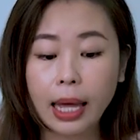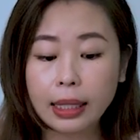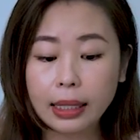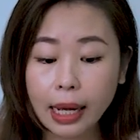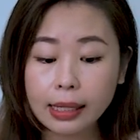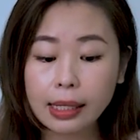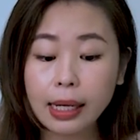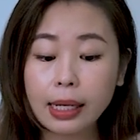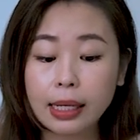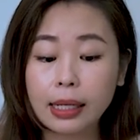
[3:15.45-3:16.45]
And
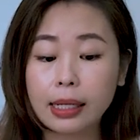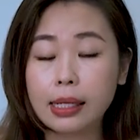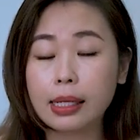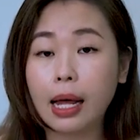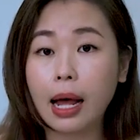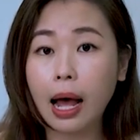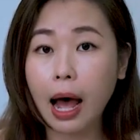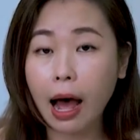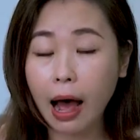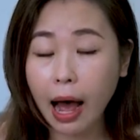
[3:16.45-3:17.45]
lastly is,
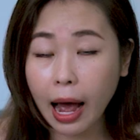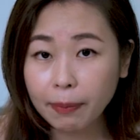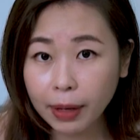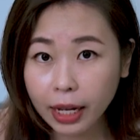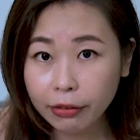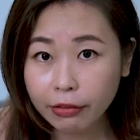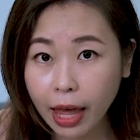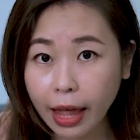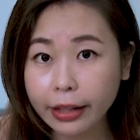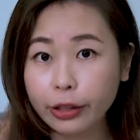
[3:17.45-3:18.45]
I believe
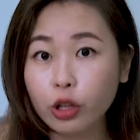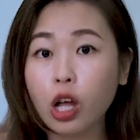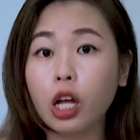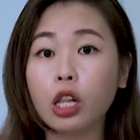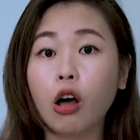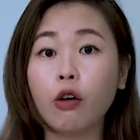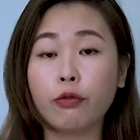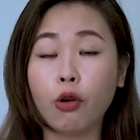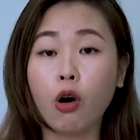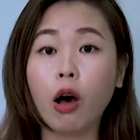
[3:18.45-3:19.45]
that not a lot
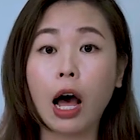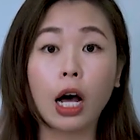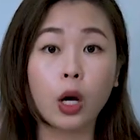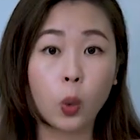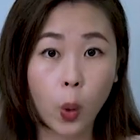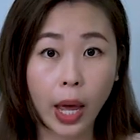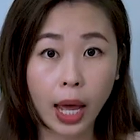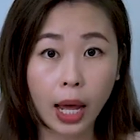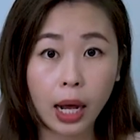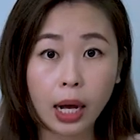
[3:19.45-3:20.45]
of y'all are
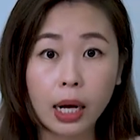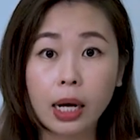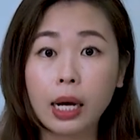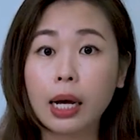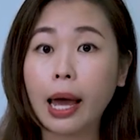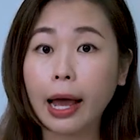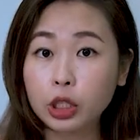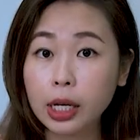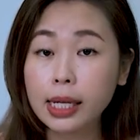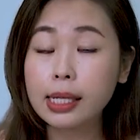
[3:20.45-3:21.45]
aware,
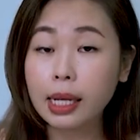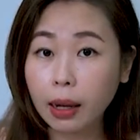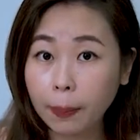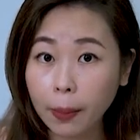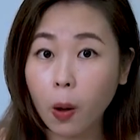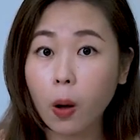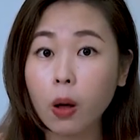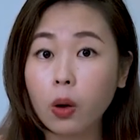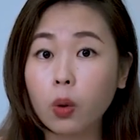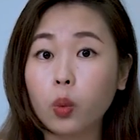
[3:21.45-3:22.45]
actually
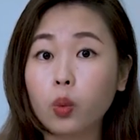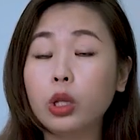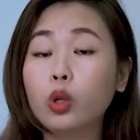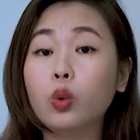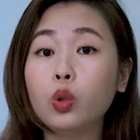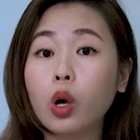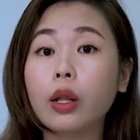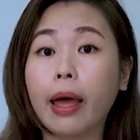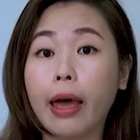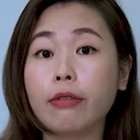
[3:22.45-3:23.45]
Singapore, we do
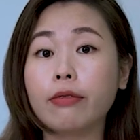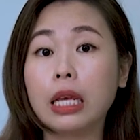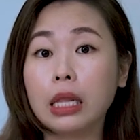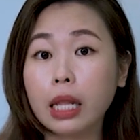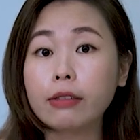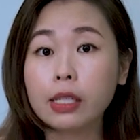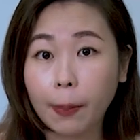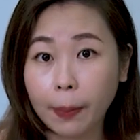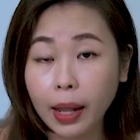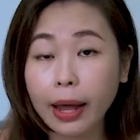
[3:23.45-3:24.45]
not have enough
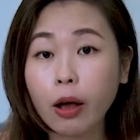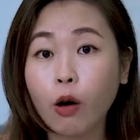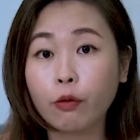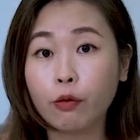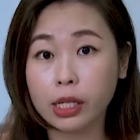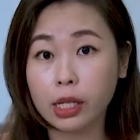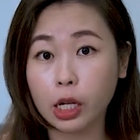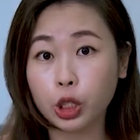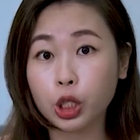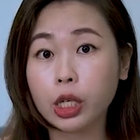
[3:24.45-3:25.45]
supply of
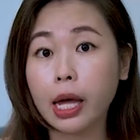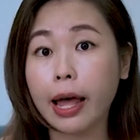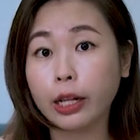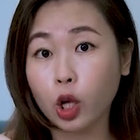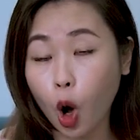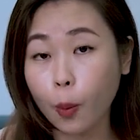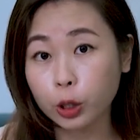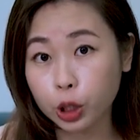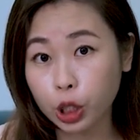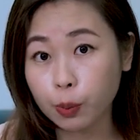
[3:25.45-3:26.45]
residential and
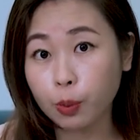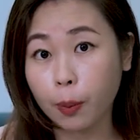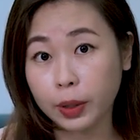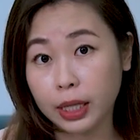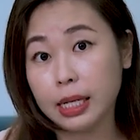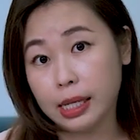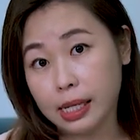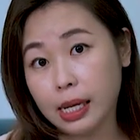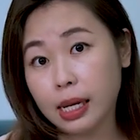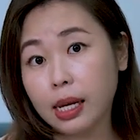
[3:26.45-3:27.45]
commercial properties.